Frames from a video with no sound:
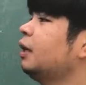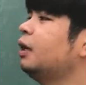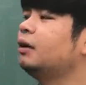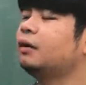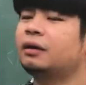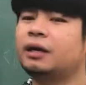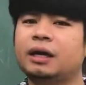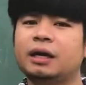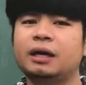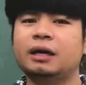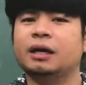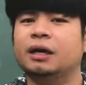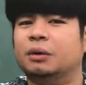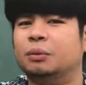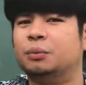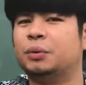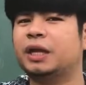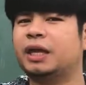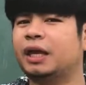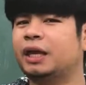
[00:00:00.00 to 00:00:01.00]
Okay?
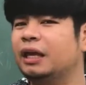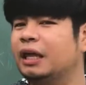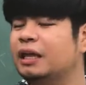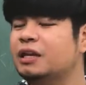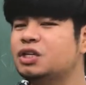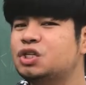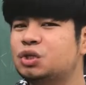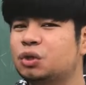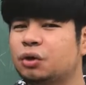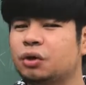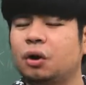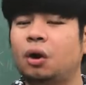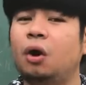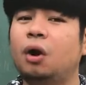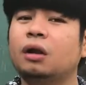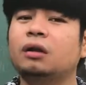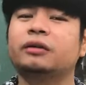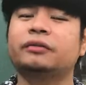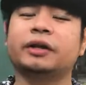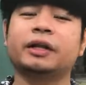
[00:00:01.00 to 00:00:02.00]
We can enjoy
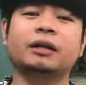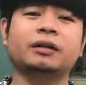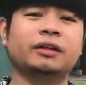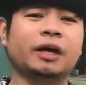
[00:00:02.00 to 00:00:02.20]
all real